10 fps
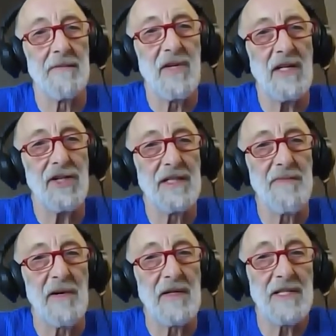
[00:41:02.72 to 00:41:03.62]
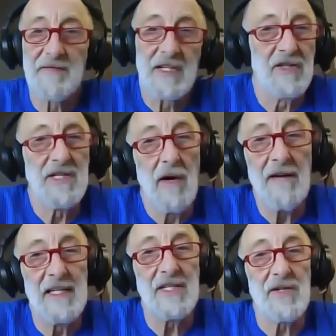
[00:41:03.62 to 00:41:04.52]
abduction experience if there's no
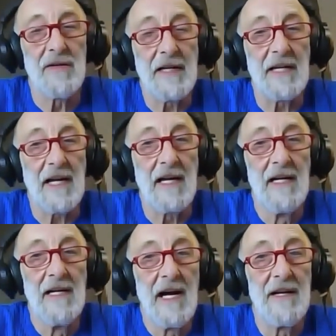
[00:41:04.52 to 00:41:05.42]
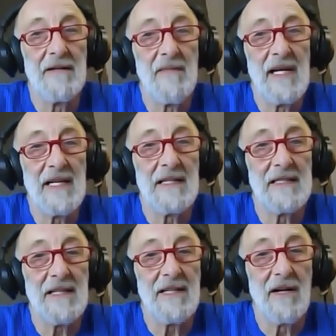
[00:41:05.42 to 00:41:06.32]
evidence or anything. And
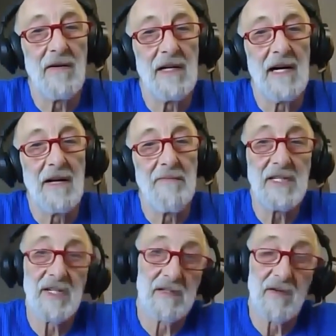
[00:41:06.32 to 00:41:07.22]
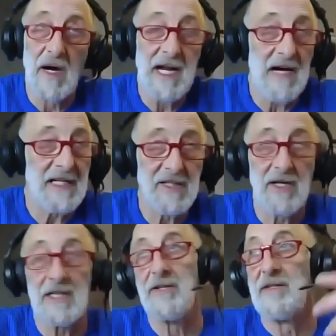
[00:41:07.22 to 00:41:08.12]
I'd be quite happy to
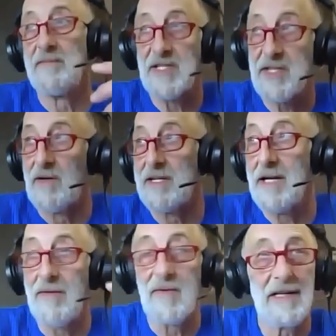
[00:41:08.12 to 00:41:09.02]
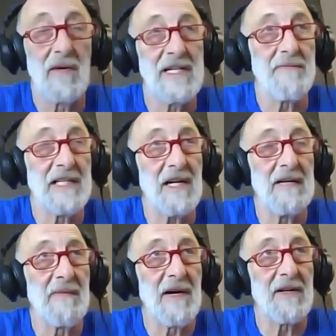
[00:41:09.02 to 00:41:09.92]
talk to them and so on, not really waste my
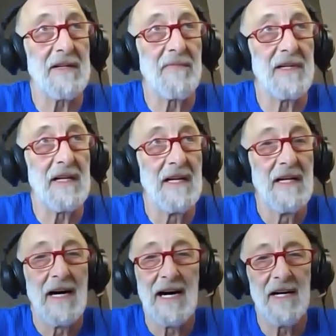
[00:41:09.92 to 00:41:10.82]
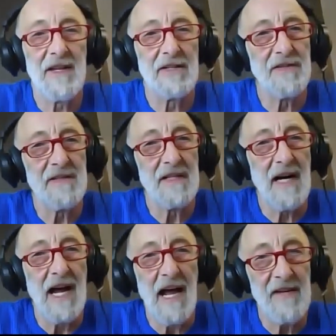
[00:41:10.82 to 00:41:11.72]
time about it. But
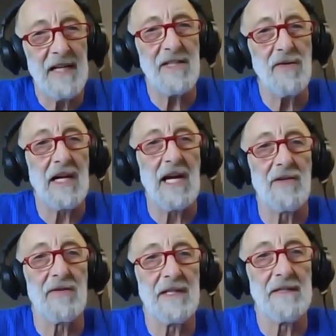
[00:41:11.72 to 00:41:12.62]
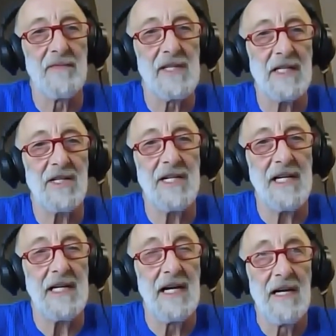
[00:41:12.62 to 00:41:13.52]
I have yet to encounter an
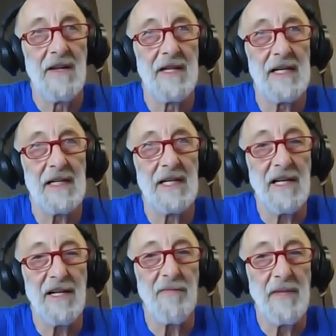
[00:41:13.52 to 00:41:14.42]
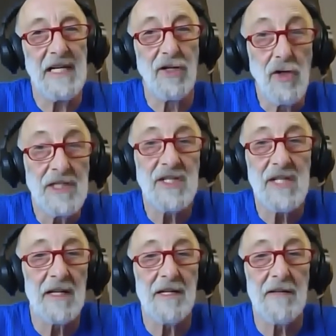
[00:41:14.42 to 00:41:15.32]
abductee that can give me good,
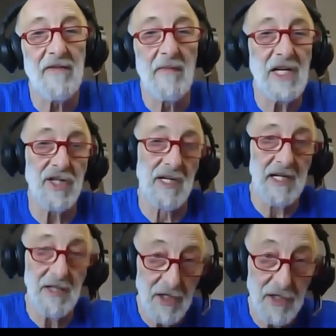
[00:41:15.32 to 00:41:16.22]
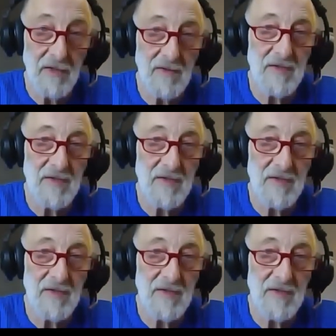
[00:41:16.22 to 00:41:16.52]
solid information I can use,